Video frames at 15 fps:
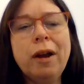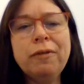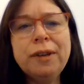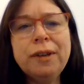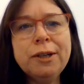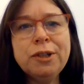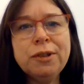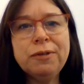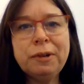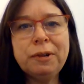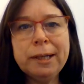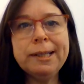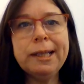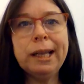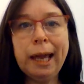years of
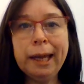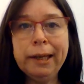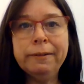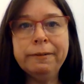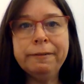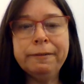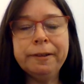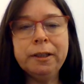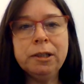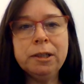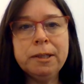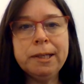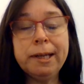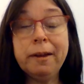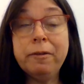Freya's life
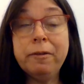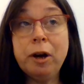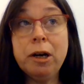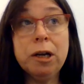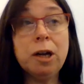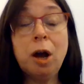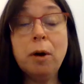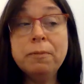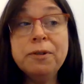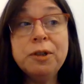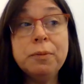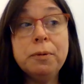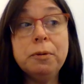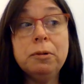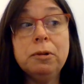to give her a
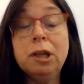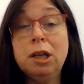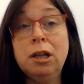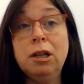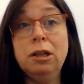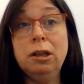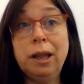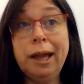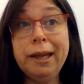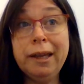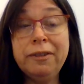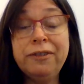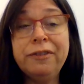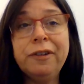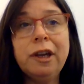comfortable
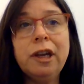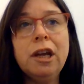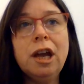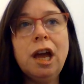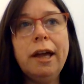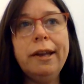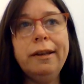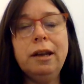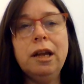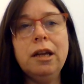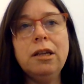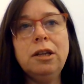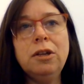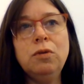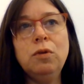life and,
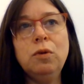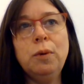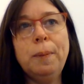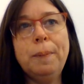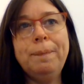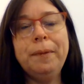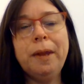you know,